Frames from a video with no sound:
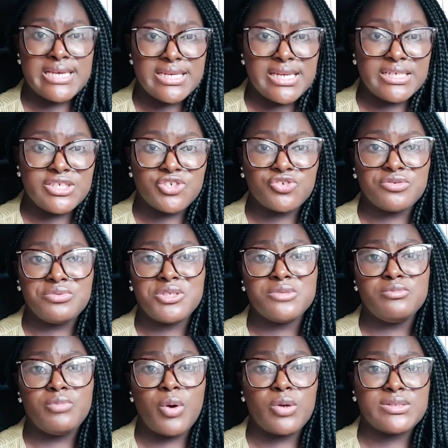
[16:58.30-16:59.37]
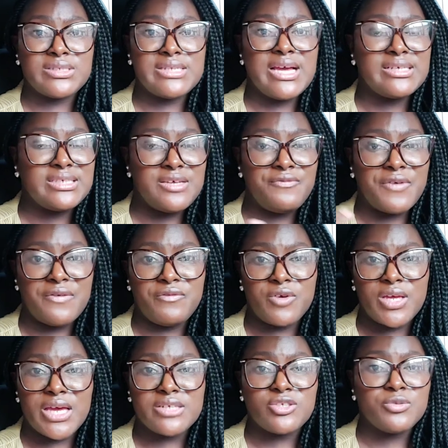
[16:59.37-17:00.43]
in the description box. That's if I
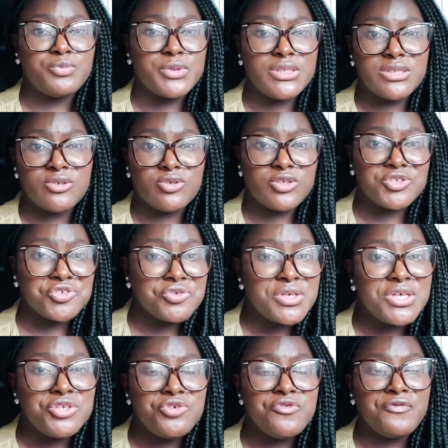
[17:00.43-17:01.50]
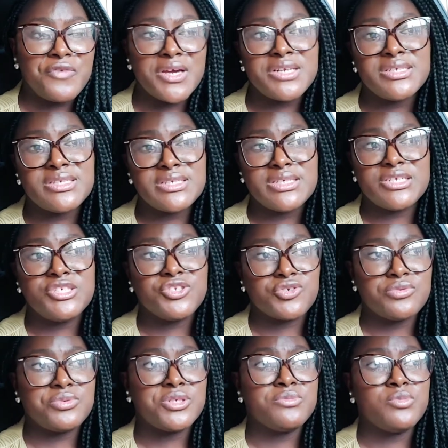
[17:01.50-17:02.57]
forget to put it on the screen, you'll find it in the
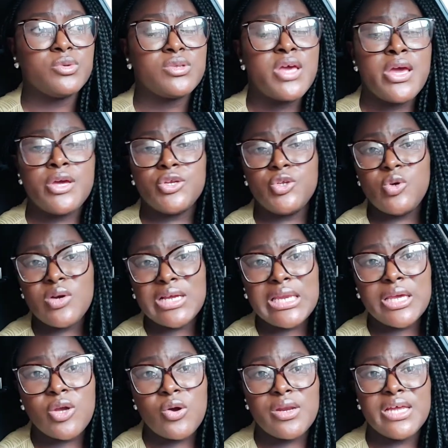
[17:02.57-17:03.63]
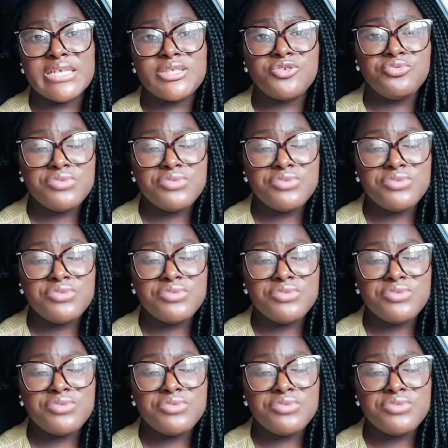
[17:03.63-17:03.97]
description box. Do click on it,